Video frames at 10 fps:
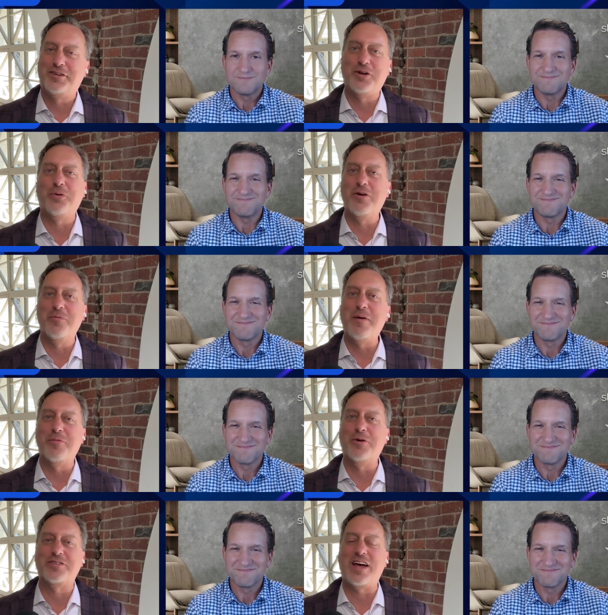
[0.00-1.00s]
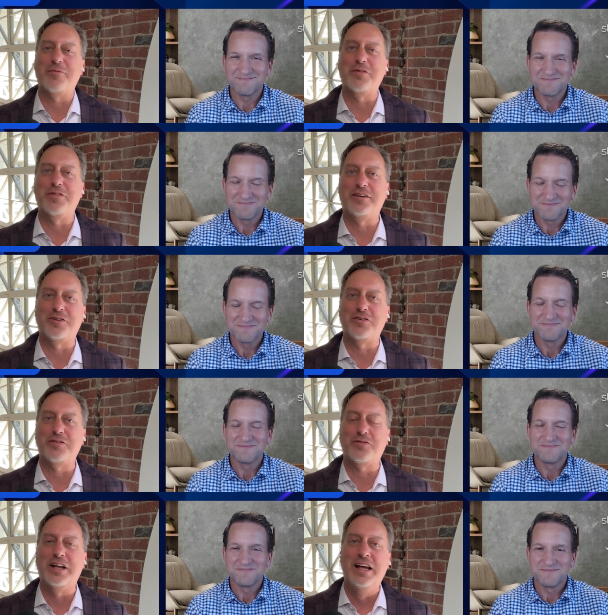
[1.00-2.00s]
Speaker 1: and so we remember a time when things are
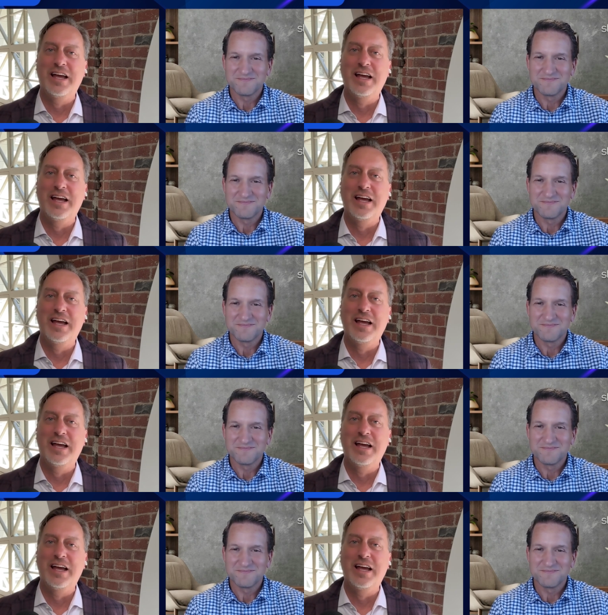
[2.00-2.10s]
different,